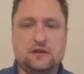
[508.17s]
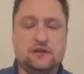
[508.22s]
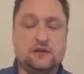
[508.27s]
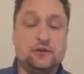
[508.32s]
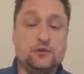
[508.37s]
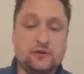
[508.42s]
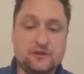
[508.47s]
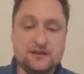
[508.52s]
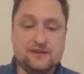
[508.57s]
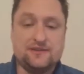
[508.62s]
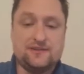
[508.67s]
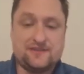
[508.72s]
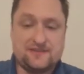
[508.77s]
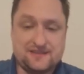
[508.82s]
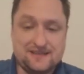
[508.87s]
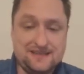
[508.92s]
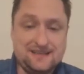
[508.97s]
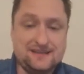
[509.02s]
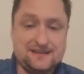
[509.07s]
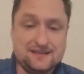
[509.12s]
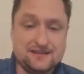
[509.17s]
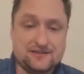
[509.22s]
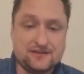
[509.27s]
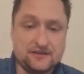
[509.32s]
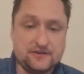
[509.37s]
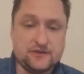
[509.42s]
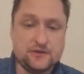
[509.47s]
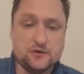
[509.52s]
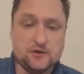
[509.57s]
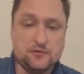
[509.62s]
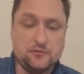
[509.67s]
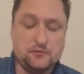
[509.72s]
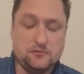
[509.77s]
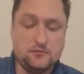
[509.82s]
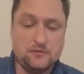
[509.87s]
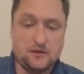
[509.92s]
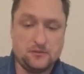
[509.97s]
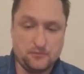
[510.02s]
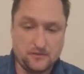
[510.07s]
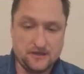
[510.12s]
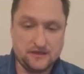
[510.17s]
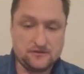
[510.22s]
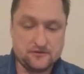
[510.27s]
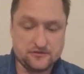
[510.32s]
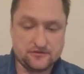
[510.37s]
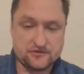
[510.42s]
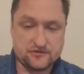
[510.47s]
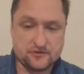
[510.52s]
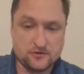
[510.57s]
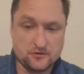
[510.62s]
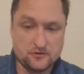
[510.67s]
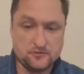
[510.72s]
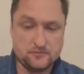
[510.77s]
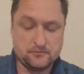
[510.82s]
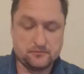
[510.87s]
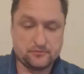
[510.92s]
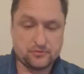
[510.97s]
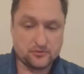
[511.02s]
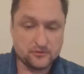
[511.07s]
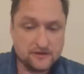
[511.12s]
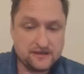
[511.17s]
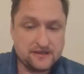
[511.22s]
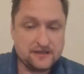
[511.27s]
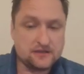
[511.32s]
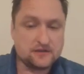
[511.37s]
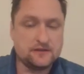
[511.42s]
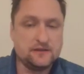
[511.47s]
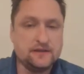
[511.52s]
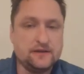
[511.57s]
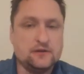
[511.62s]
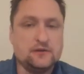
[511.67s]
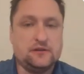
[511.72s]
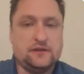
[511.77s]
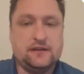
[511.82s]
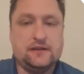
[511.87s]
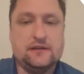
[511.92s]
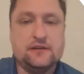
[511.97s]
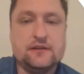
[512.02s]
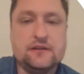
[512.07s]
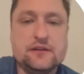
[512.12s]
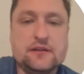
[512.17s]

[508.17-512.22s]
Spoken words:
you can see this under a microscope pretty clearly.